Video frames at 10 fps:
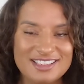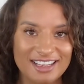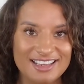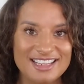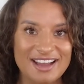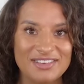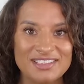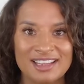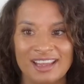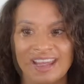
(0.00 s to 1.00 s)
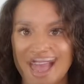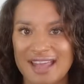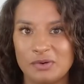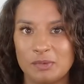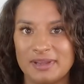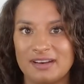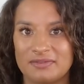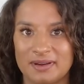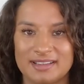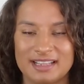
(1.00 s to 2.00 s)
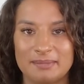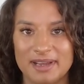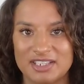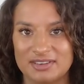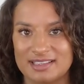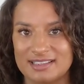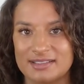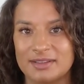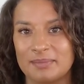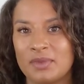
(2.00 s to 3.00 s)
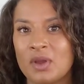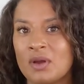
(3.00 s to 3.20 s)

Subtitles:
to lend out. and it will be in a first in best dress system,